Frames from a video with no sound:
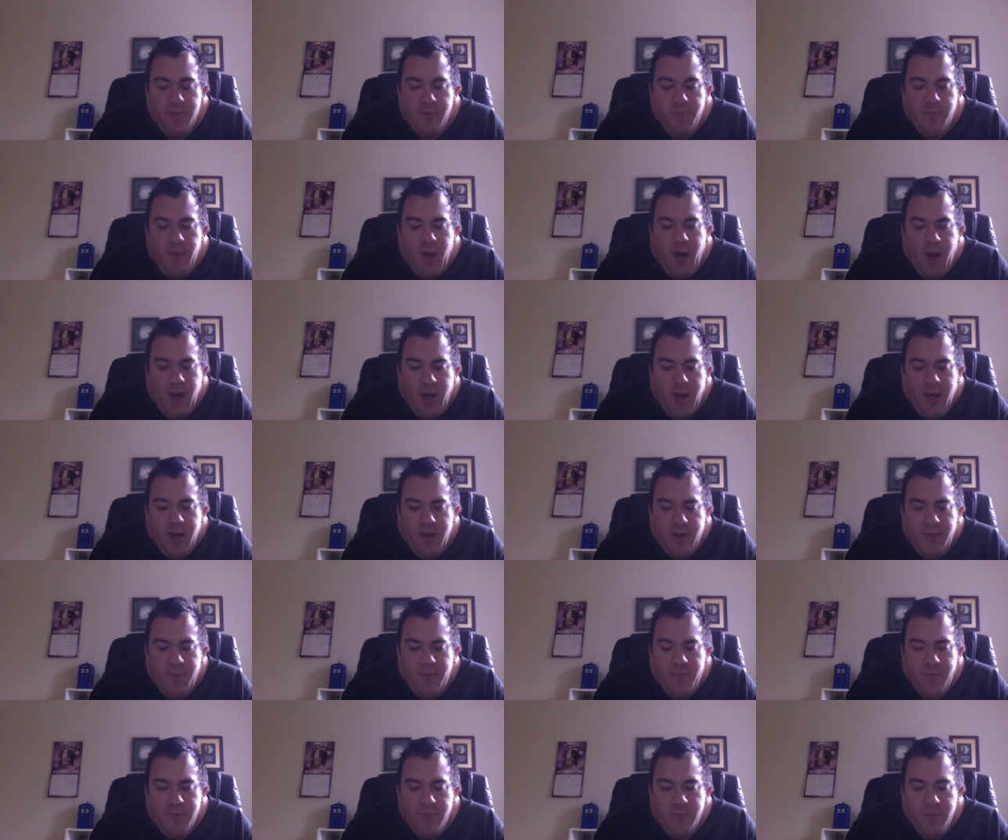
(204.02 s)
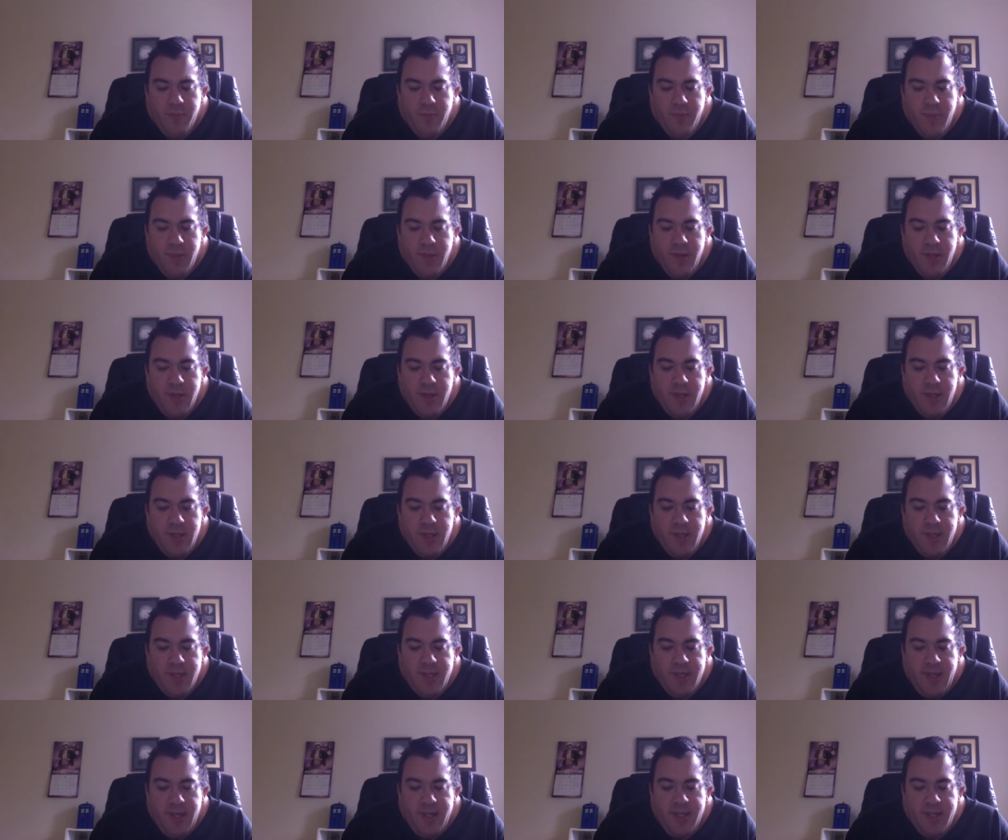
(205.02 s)
Mom!
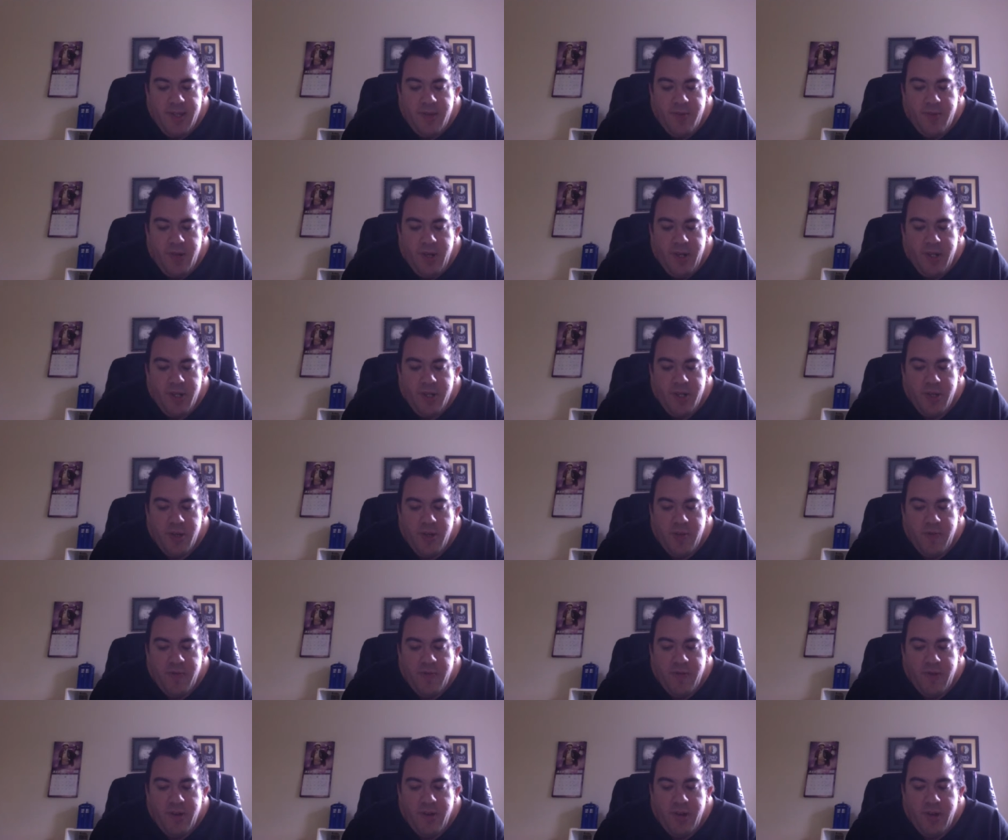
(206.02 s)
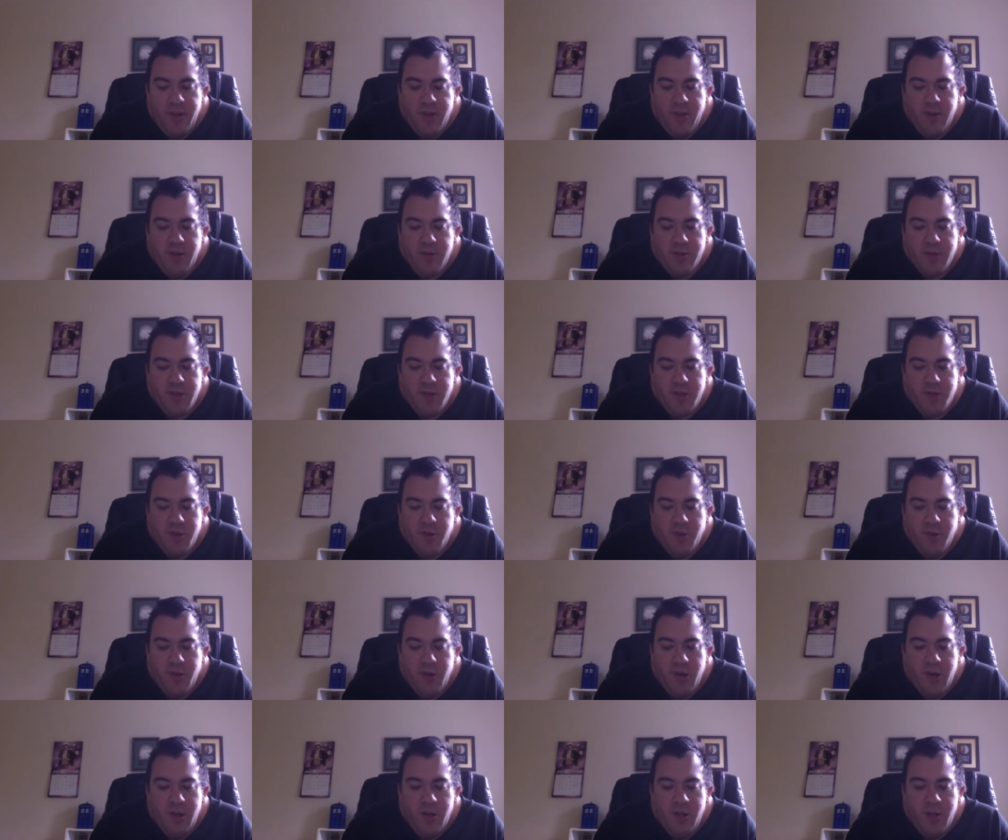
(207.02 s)
Stacey reached over and unlocked the
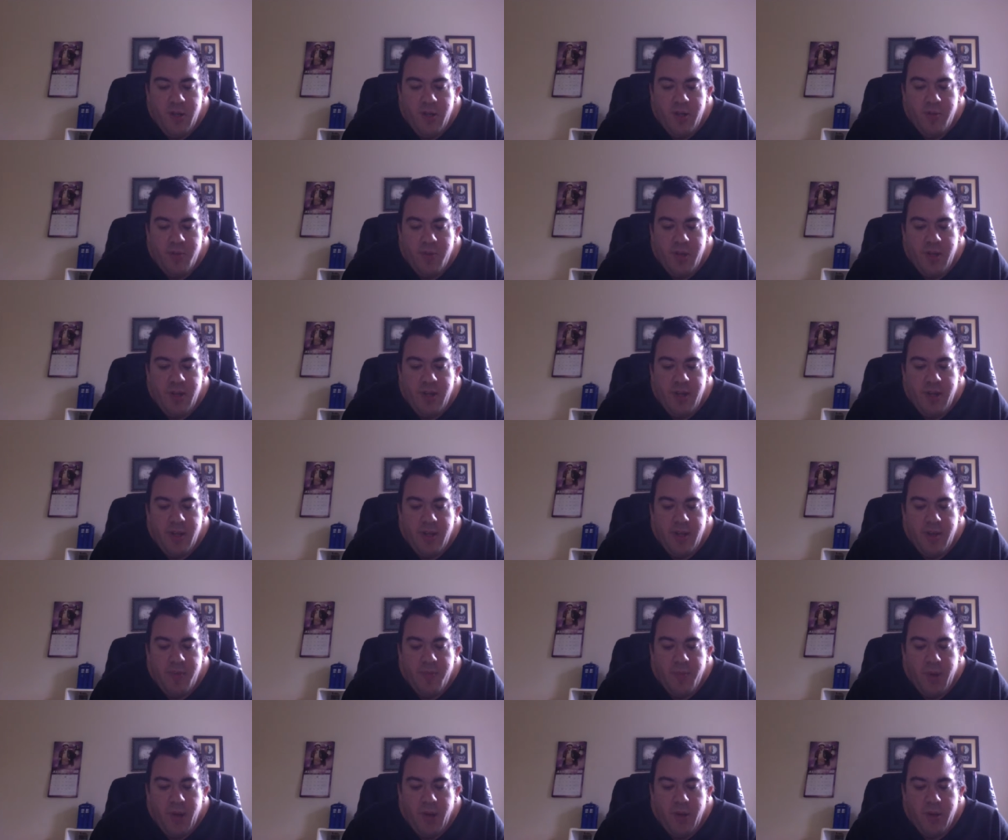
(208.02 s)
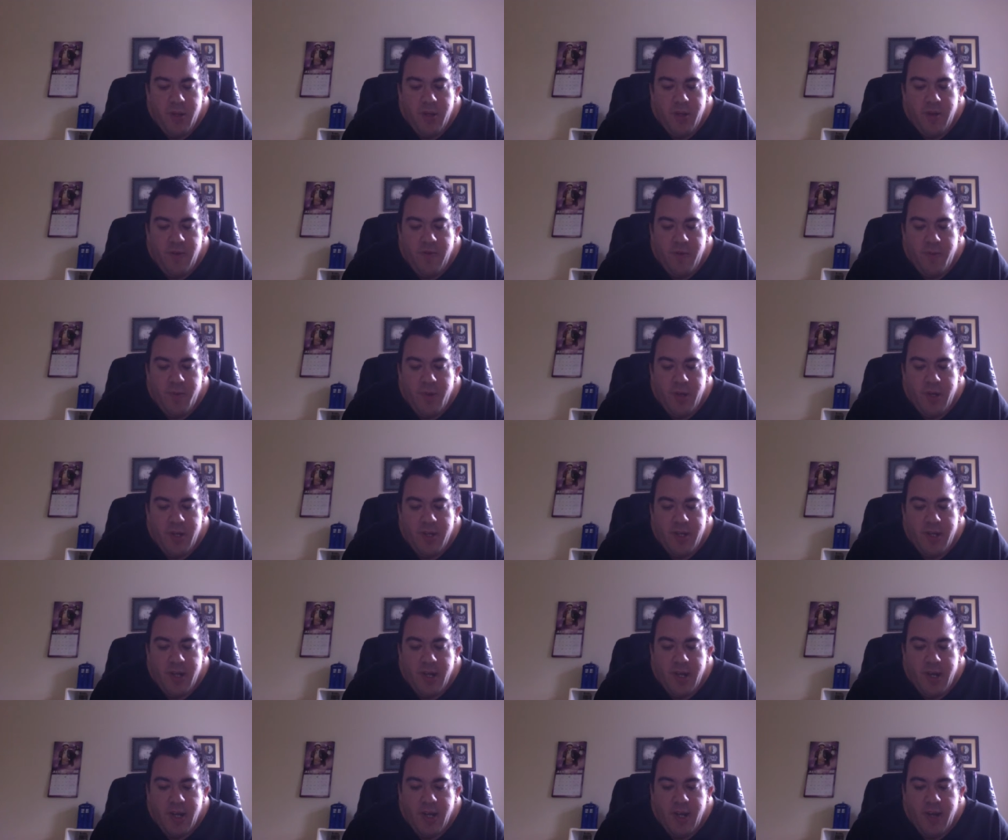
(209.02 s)
door, only to be nearly bowled over by a
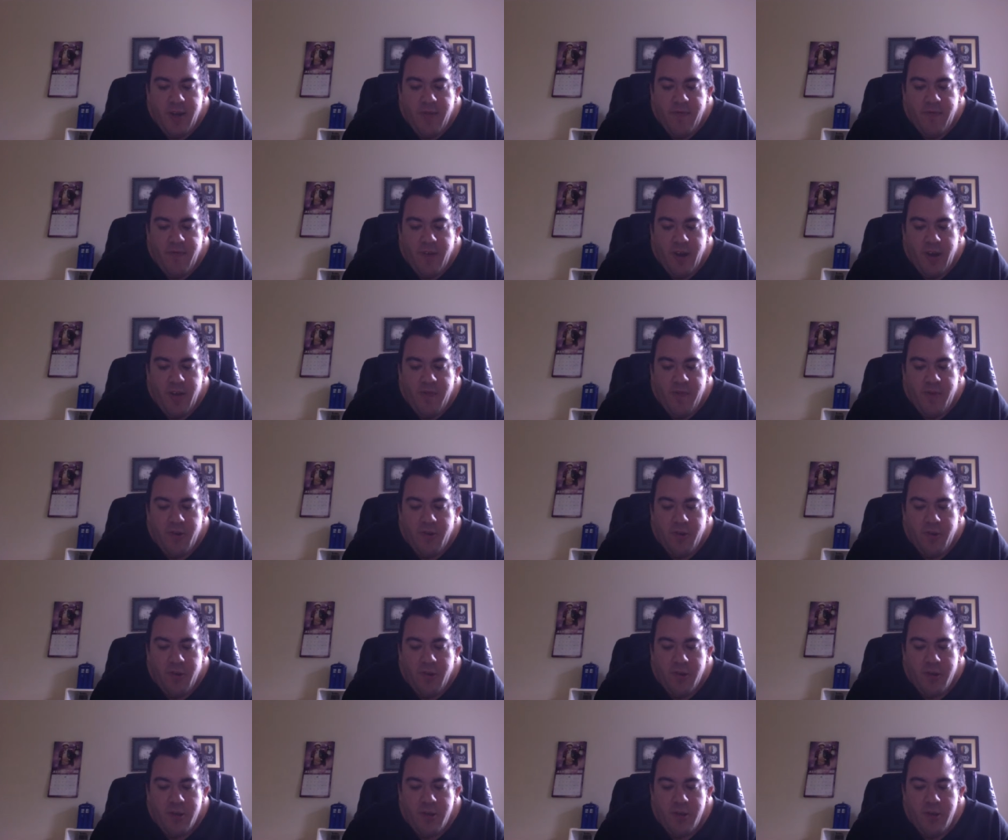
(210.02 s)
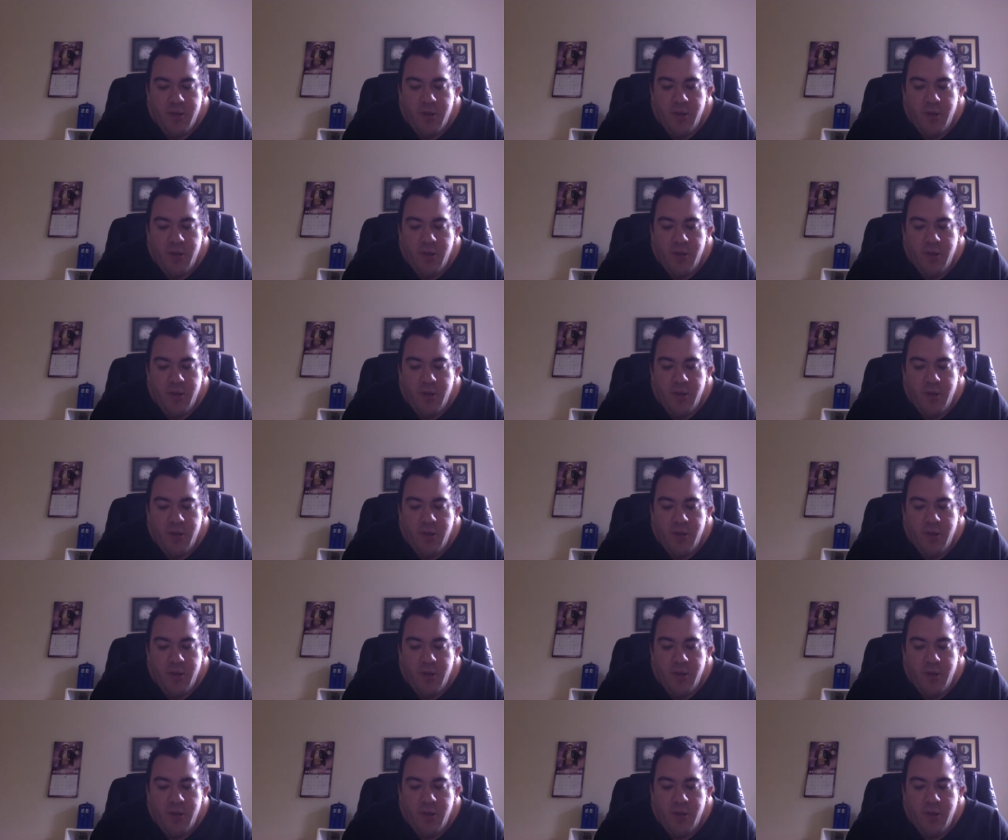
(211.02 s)
dark-haired five-year-old